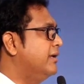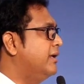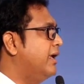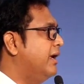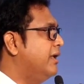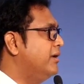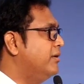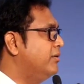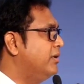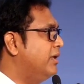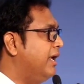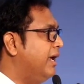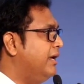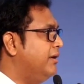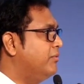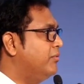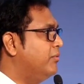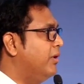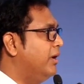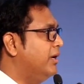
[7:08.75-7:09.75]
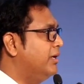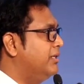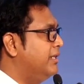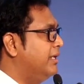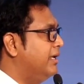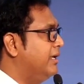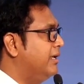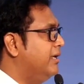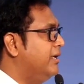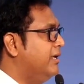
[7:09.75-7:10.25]
can get what
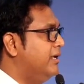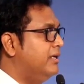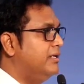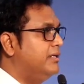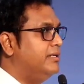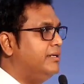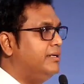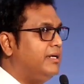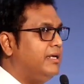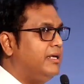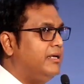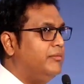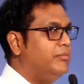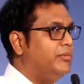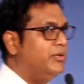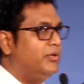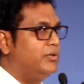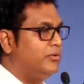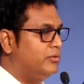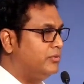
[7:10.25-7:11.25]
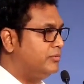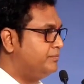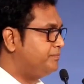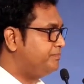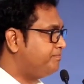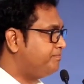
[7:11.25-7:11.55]
they dream to.